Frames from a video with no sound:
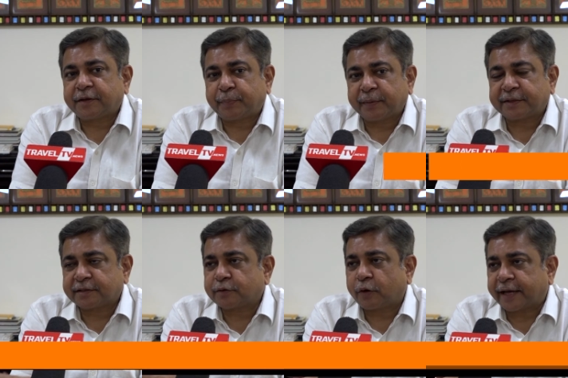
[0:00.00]
The payment
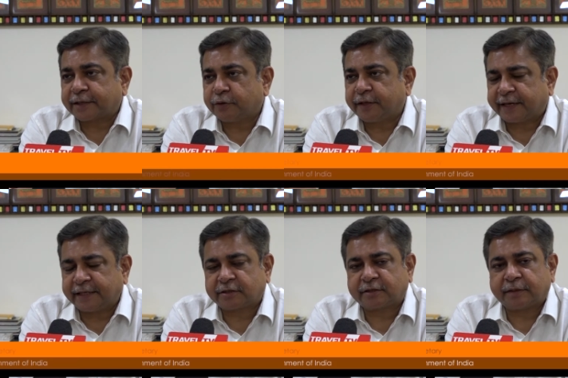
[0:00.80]
has not actually
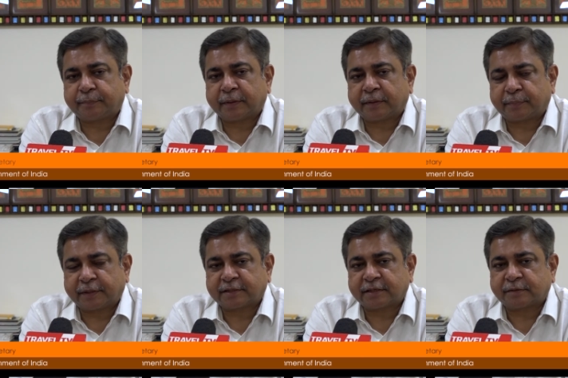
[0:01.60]
reached the uh,
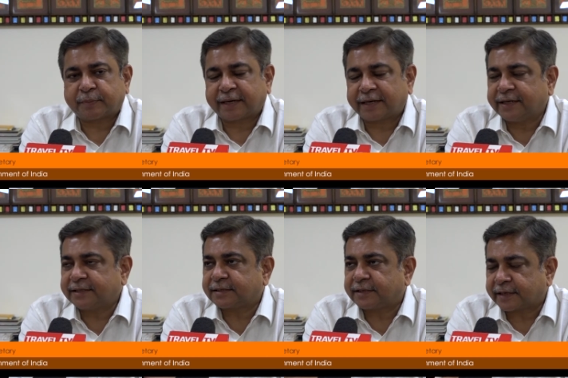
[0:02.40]
persons, but at
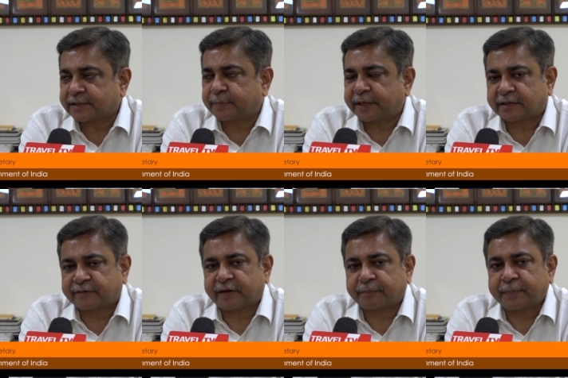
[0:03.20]
least there has been a
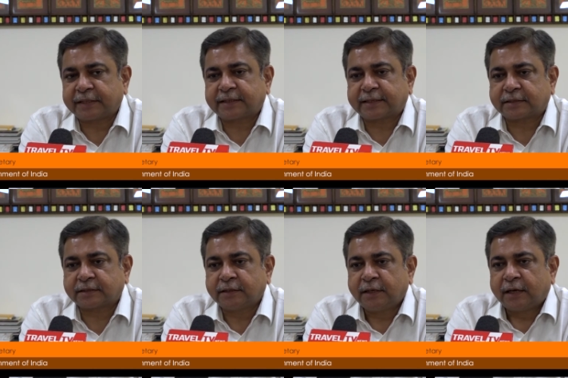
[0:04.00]
development that
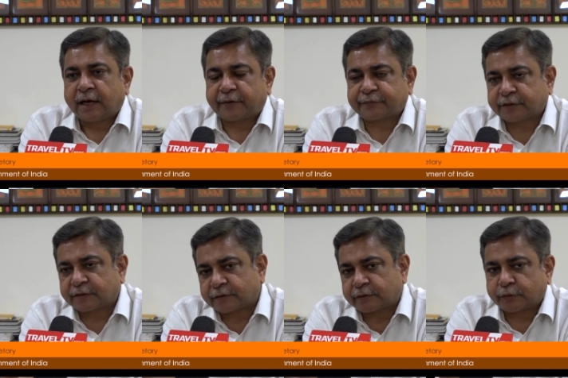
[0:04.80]
after
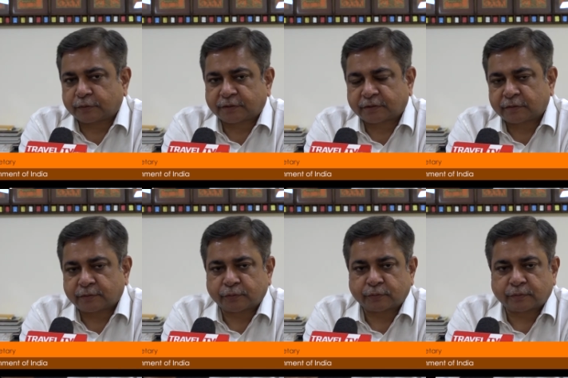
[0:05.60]
you know
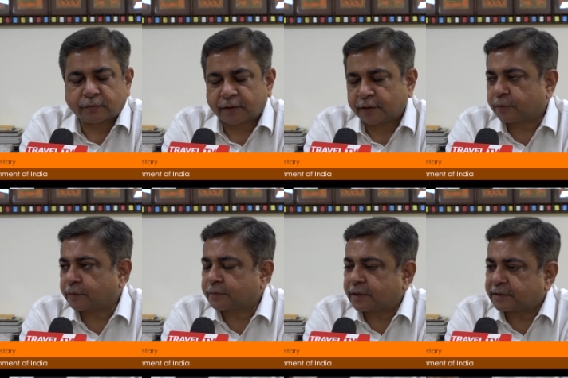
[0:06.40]
so you
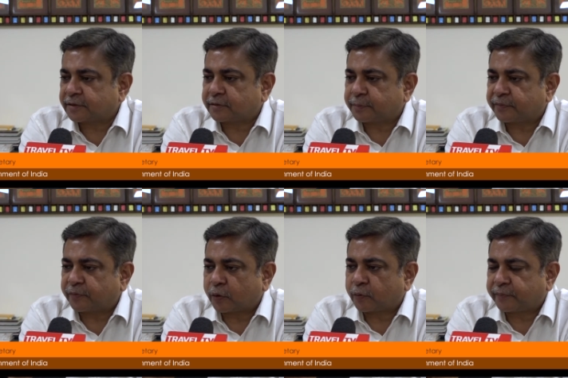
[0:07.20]
know considerable
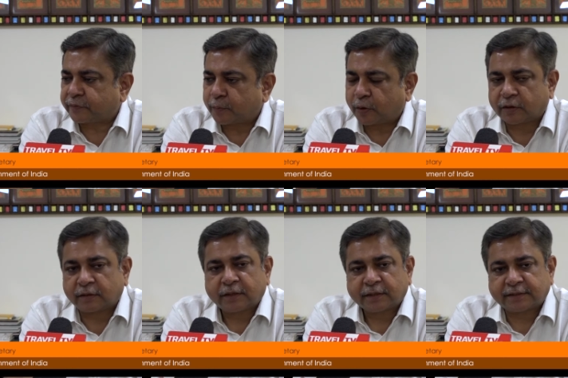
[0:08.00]
follow-up from all
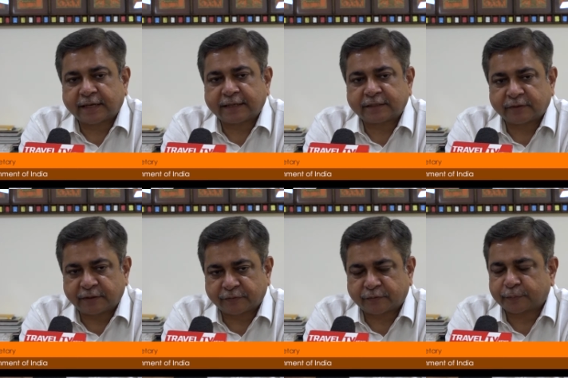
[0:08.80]
sides,
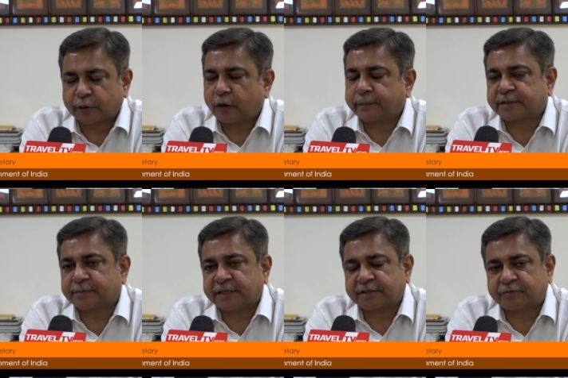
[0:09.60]
even from the Commerce
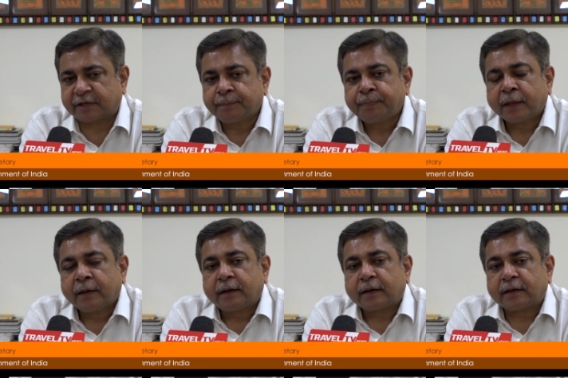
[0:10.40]
Ministry.
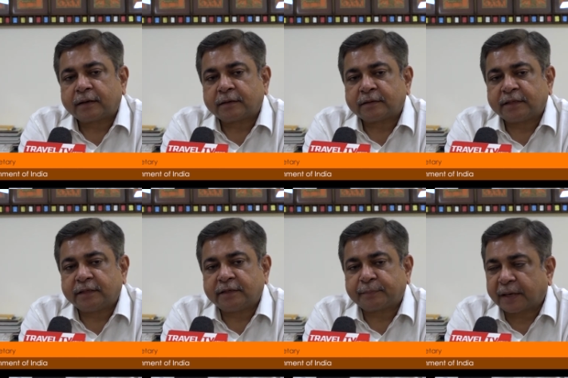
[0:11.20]
Uh,
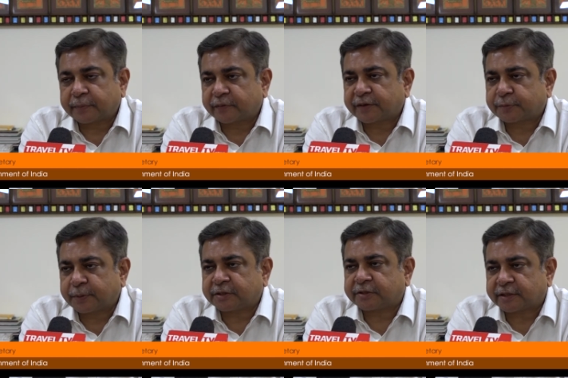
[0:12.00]
the Department of
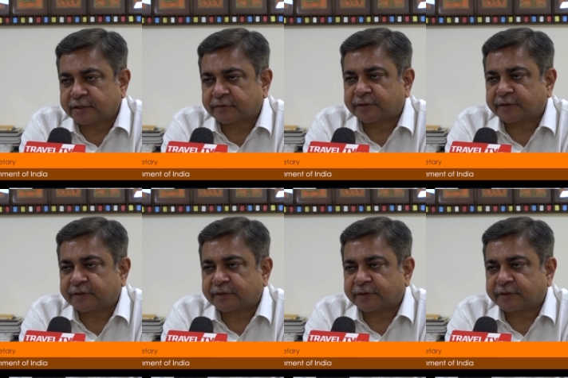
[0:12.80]
Expenditure has